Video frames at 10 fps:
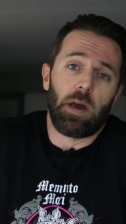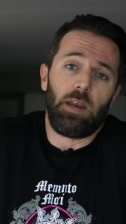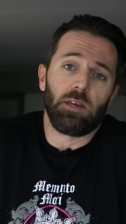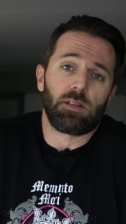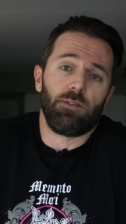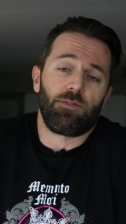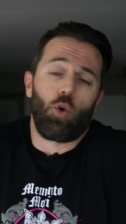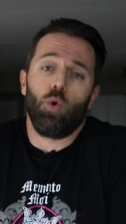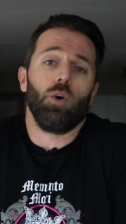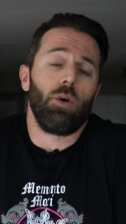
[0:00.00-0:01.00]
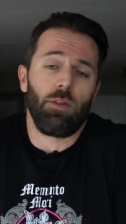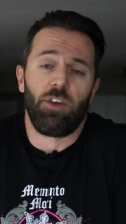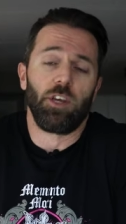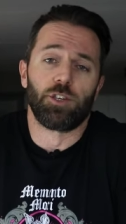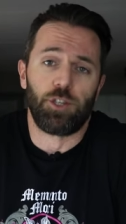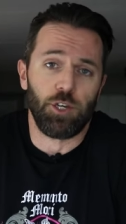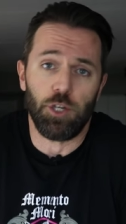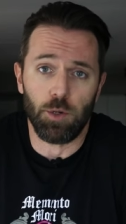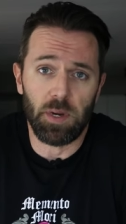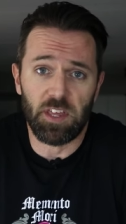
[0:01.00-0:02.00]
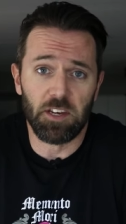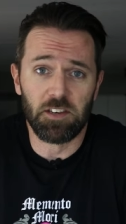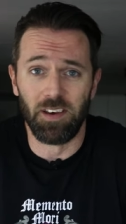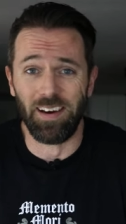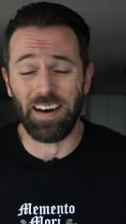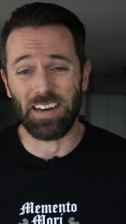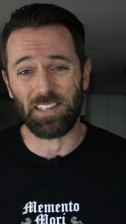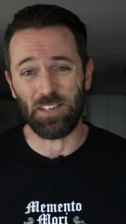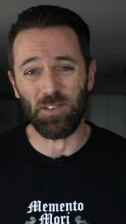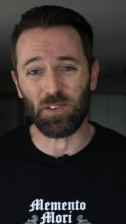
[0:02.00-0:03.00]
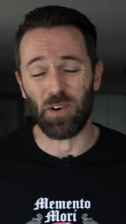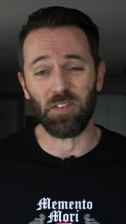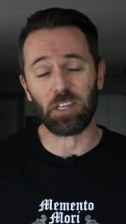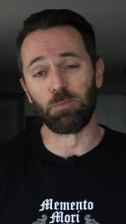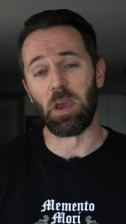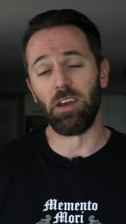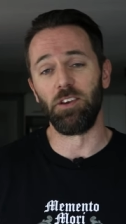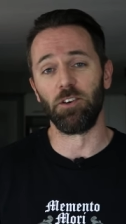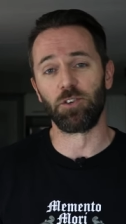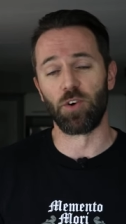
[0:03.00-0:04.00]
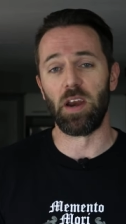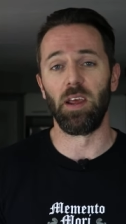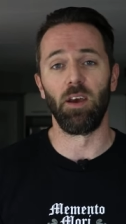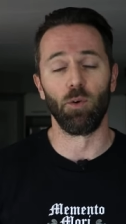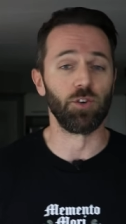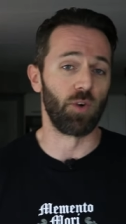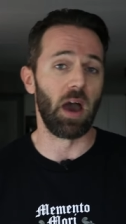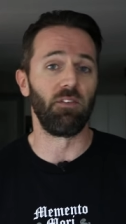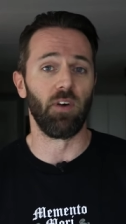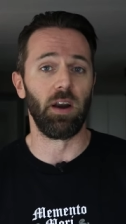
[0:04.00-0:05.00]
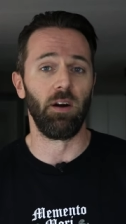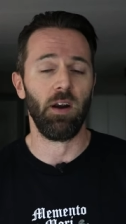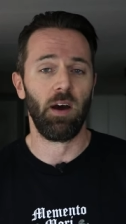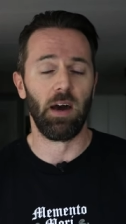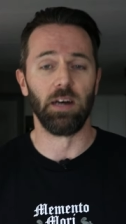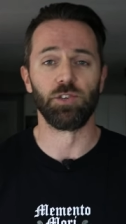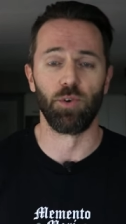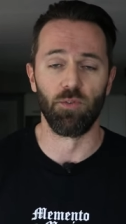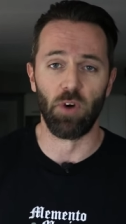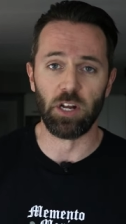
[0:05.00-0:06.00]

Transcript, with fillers: ideas of cool things to do with it uh, to sort of expand your training or dry fire uh, sort of